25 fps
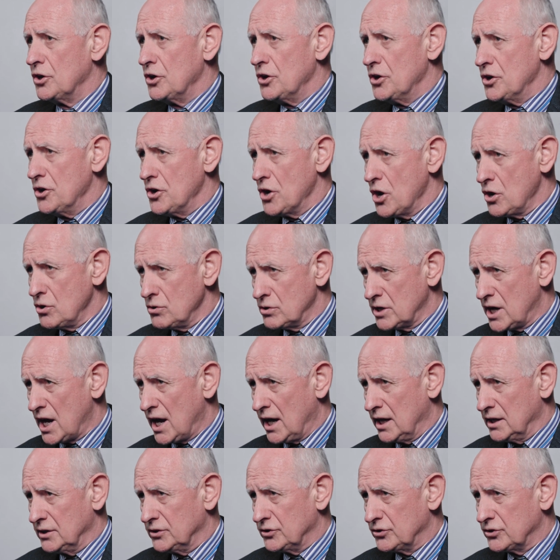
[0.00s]
No
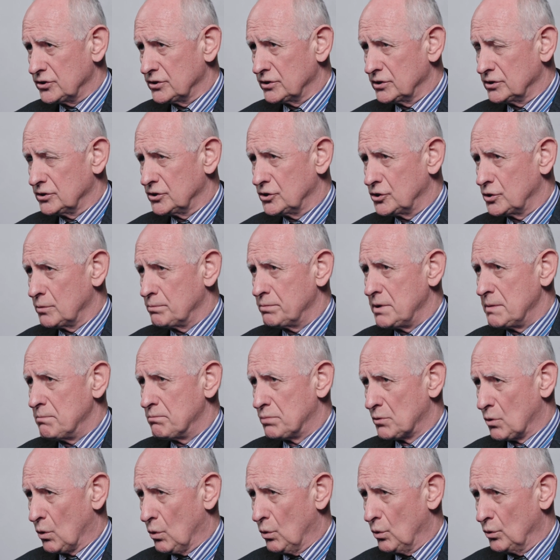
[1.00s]
case should be
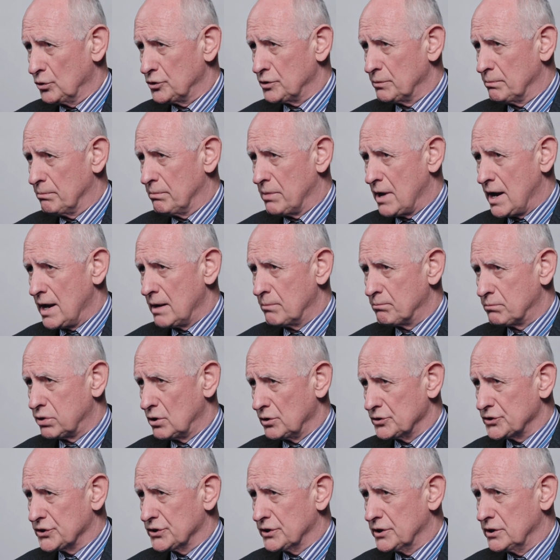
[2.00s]
brought by a
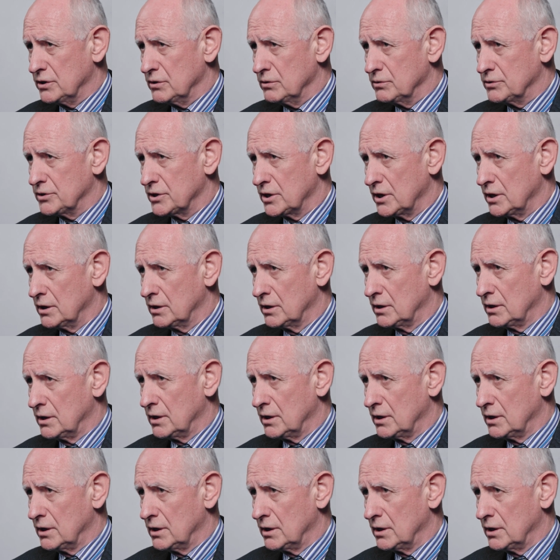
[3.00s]
prosecutor